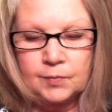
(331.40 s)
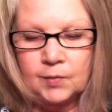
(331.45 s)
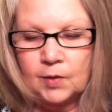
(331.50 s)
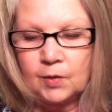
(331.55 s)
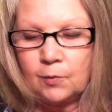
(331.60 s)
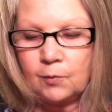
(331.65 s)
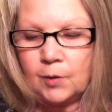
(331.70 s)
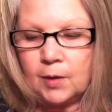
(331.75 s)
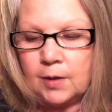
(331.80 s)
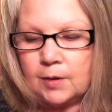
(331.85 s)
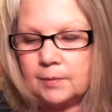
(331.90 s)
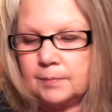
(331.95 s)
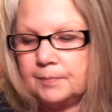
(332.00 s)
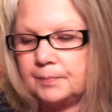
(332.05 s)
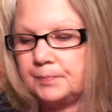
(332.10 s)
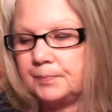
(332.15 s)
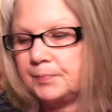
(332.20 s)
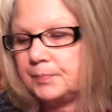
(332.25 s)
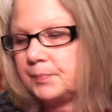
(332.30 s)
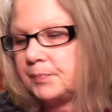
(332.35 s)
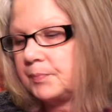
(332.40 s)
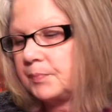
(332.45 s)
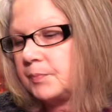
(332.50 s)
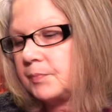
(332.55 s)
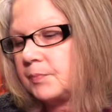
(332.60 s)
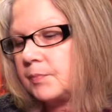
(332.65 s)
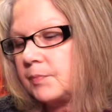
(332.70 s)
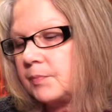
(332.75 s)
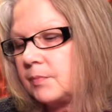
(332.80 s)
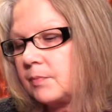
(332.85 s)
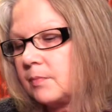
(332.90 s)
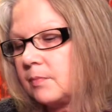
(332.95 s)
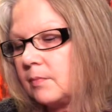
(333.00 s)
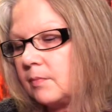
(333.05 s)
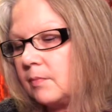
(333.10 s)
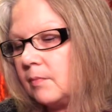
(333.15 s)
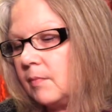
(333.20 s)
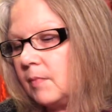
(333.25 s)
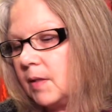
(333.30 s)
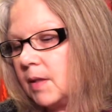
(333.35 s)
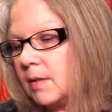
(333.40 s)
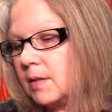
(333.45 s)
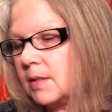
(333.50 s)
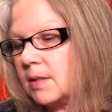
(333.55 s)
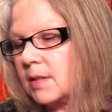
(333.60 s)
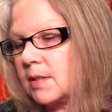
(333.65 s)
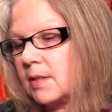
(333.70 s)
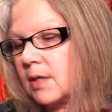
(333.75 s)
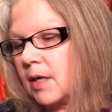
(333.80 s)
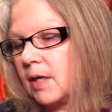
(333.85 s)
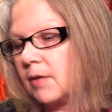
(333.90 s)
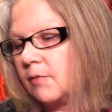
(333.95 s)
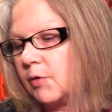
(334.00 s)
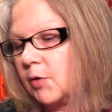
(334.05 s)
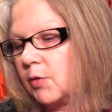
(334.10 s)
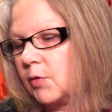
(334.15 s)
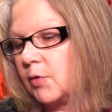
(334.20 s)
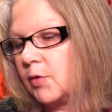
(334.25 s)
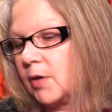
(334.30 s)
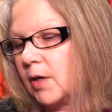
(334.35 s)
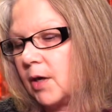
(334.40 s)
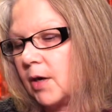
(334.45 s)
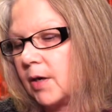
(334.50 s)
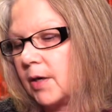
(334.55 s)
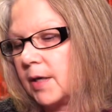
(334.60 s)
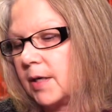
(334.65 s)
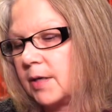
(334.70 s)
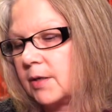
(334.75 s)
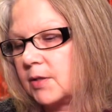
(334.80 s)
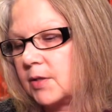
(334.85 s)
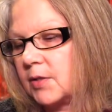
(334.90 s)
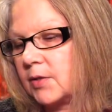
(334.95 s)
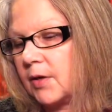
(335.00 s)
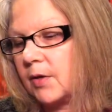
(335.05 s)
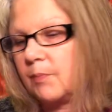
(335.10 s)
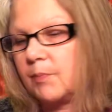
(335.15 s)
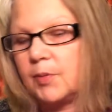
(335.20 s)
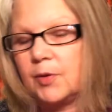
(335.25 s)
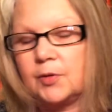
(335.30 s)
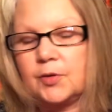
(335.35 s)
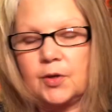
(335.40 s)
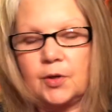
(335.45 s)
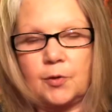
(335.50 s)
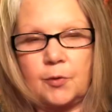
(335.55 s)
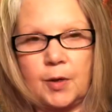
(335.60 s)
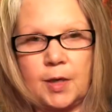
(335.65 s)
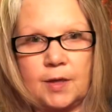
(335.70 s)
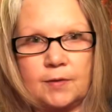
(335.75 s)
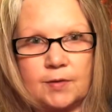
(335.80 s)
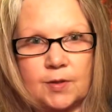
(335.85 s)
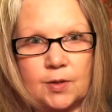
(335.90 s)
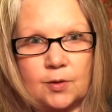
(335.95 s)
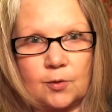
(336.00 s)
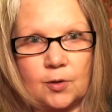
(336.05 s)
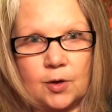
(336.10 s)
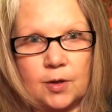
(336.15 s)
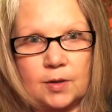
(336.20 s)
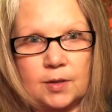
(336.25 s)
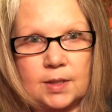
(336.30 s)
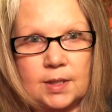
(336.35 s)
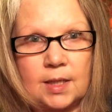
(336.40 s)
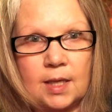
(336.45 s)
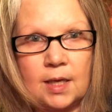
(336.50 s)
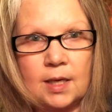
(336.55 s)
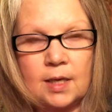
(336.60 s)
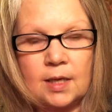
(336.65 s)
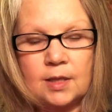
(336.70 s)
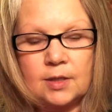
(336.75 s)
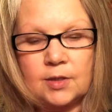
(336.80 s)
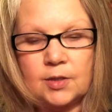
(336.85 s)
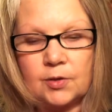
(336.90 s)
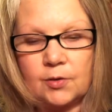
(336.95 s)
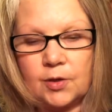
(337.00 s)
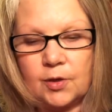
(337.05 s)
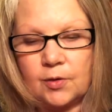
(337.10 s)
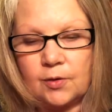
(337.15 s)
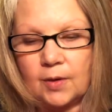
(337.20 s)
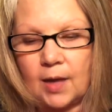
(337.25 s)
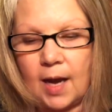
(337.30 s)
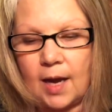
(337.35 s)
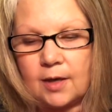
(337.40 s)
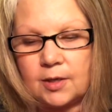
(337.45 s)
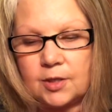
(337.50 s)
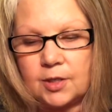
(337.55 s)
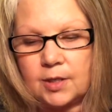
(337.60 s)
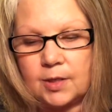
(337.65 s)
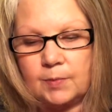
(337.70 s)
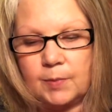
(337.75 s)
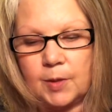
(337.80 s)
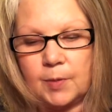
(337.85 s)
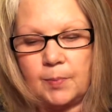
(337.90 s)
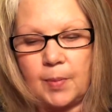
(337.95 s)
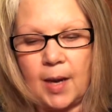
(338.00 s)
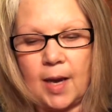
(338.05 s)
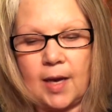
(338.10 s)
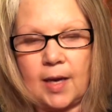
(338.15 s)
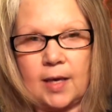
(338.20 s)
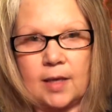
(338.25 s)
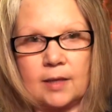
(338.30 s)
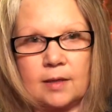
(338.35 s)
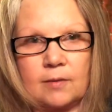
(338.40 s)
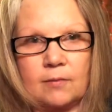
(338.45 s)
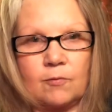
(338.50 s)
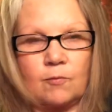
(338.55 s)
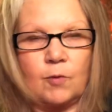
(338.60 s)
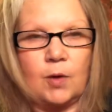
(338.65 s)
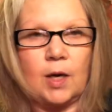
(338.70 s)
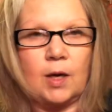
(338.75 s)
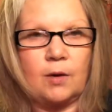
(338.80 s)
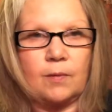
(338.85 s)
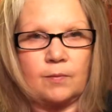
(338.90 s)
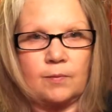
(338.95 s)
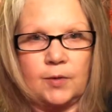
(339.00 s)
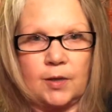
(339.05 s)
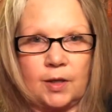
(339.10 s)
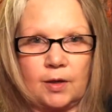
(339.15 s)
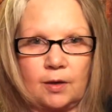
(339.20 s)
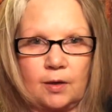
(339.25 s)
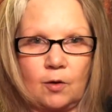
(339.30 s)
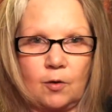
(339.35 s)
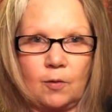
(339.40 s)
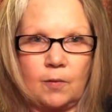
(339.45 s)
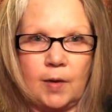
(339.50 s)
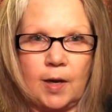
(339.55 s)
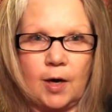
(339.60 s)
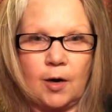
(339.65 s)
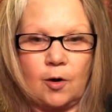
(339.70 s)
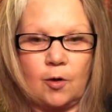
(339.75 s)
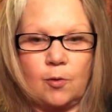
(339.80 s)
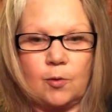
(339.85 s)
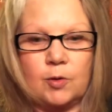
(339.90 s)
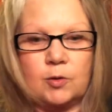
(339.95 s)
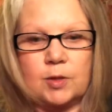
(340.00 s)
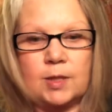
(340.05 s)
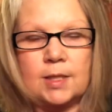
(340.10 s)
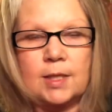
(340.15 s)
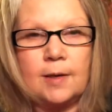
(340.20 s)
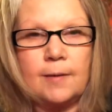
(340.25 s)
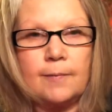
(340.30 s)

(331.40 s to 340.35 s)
Well, this is kind of a cool card here. So I pulled the Queen of Swords. So you'll actually be back in what I, you know, air quotes,